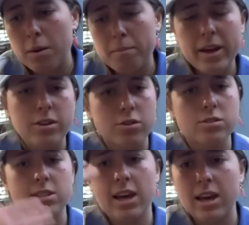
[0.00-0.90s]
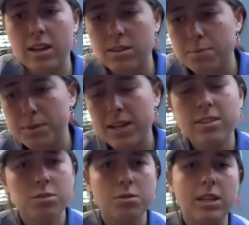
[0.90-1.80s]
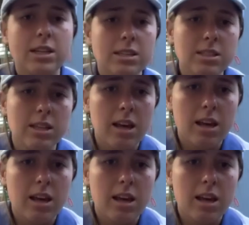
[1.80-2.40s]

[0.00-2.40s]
bikers and pedestrians